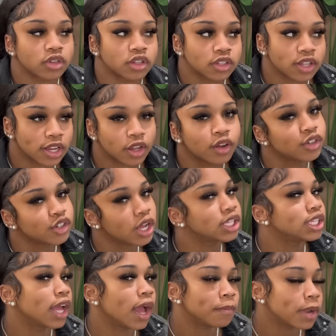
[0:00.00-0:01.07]
Like, don't try to
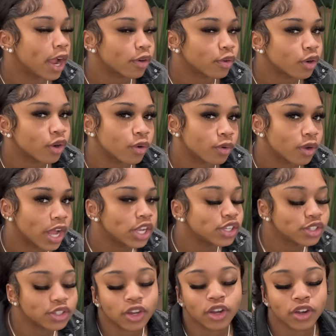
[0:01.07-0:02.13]
say I'm not grown. I
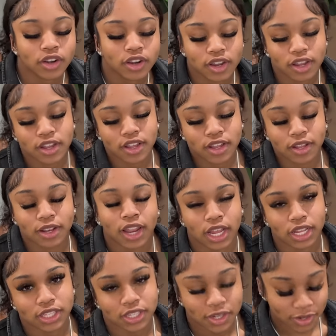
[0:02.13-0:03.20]
just turned
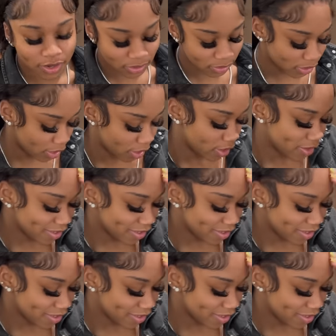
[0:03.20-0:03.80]
19 the other day.